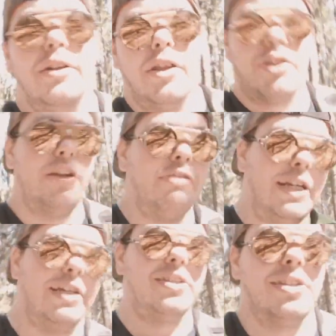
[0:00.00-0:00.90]
The theory
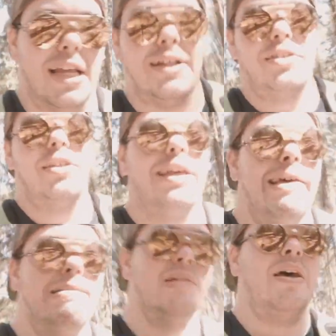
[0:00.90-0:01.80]
is that
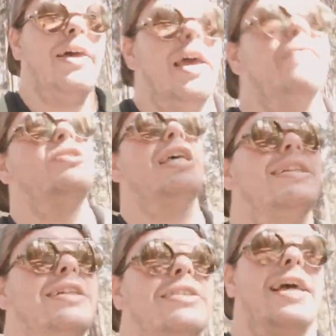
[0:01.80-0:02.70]
if you take
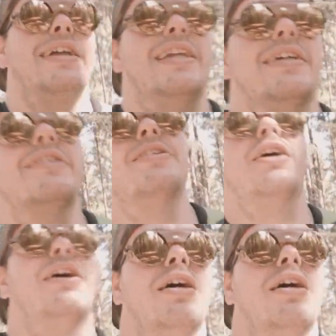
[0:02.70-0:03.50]
these techniques,